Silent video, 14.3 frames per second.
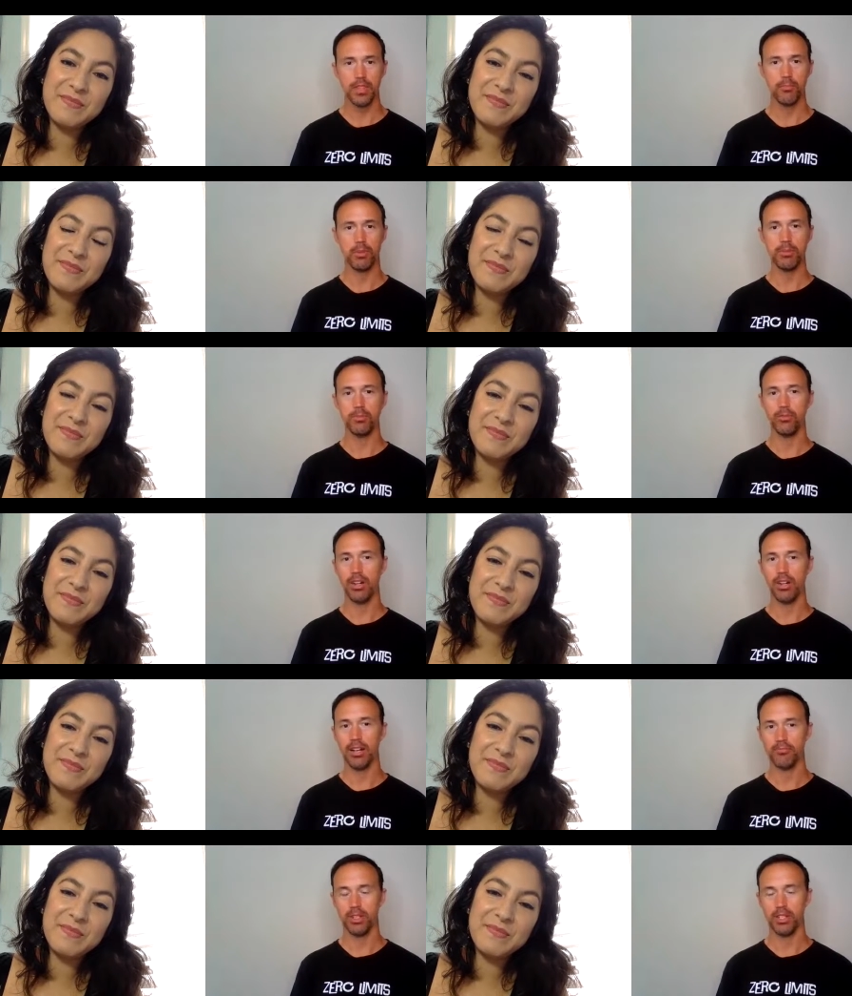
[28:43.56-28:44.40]
Speaker 1: People who
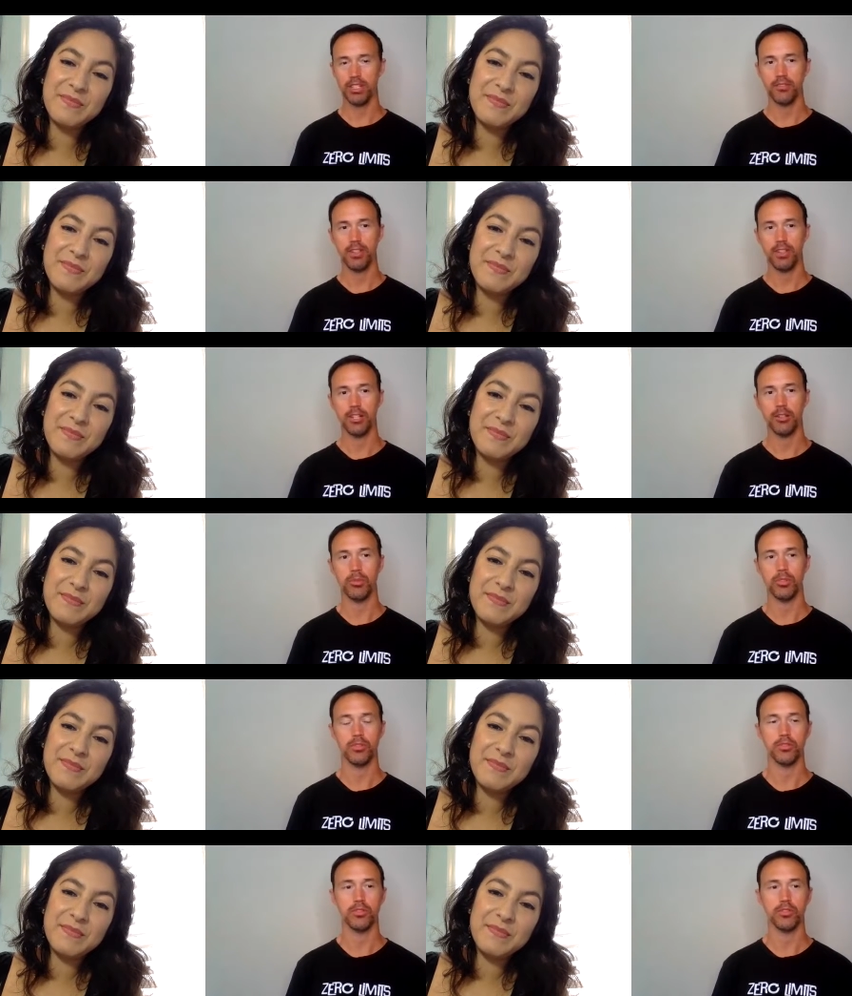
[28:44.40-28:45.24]
have money
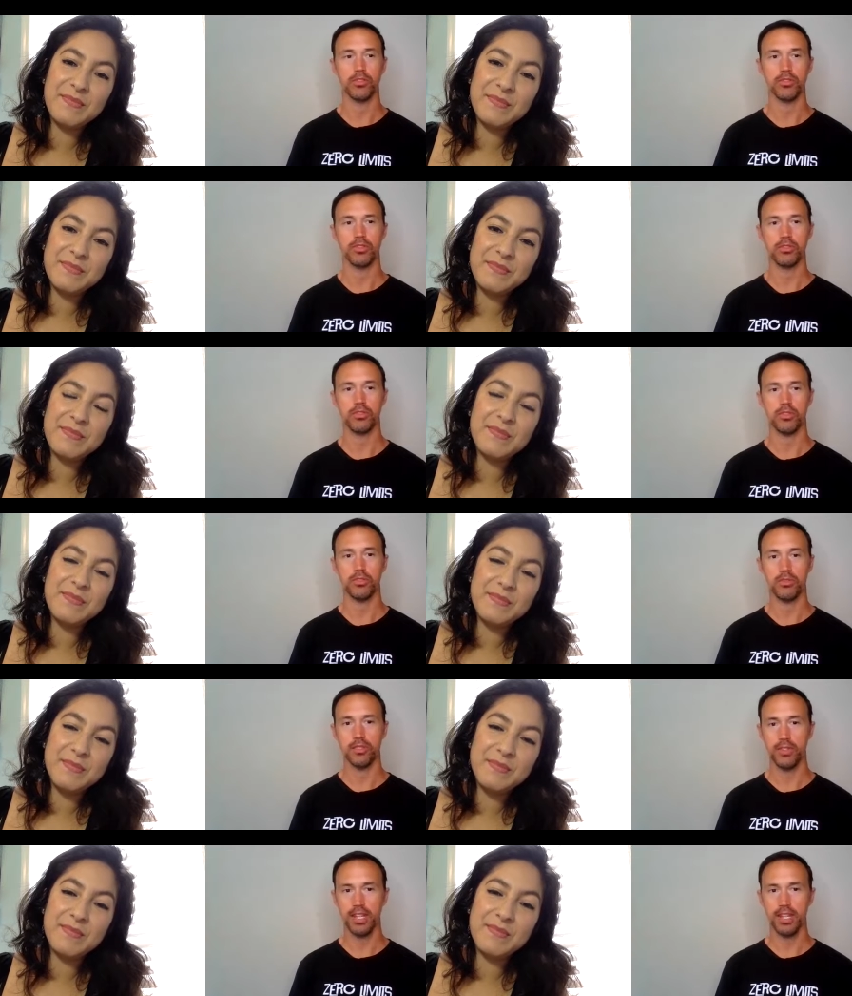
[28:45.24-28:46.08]
available to
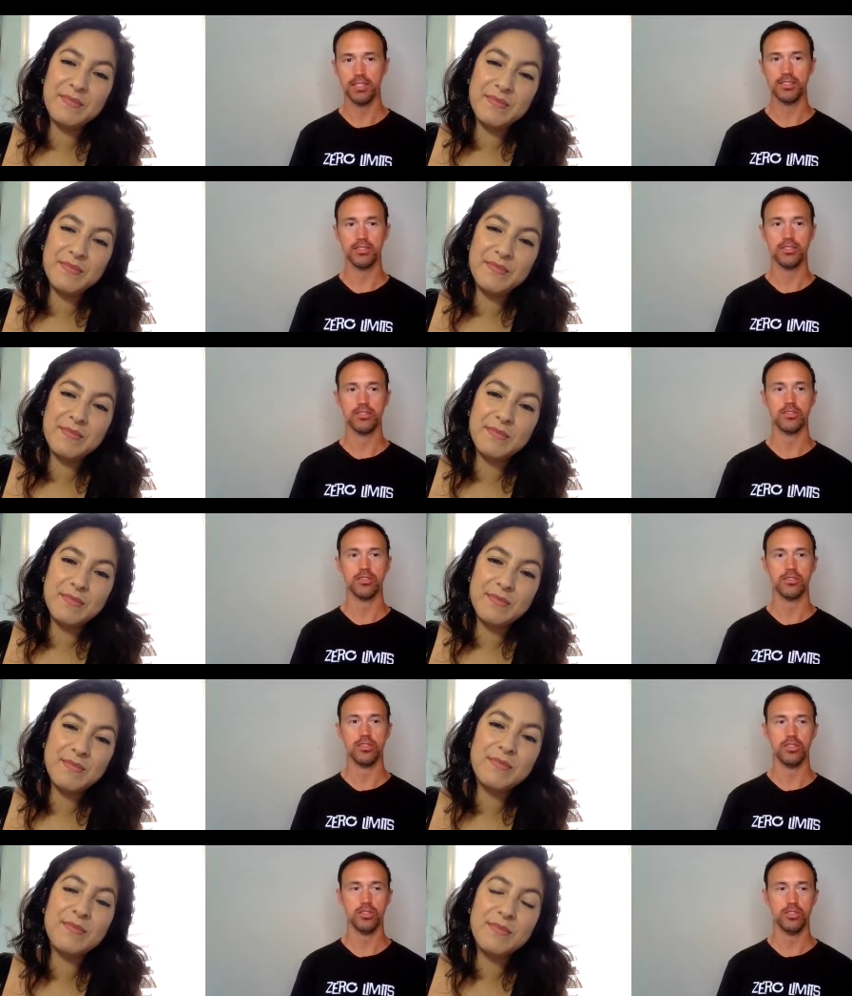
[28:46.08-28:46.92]
invest,
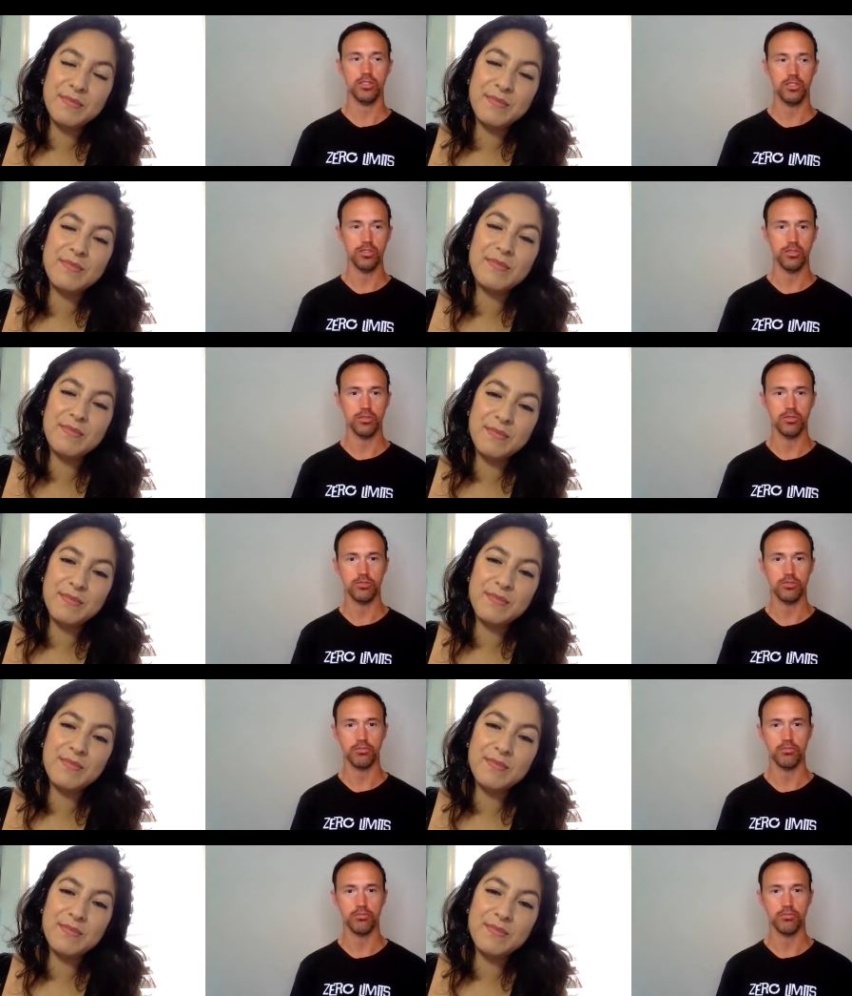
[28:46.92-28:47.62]
to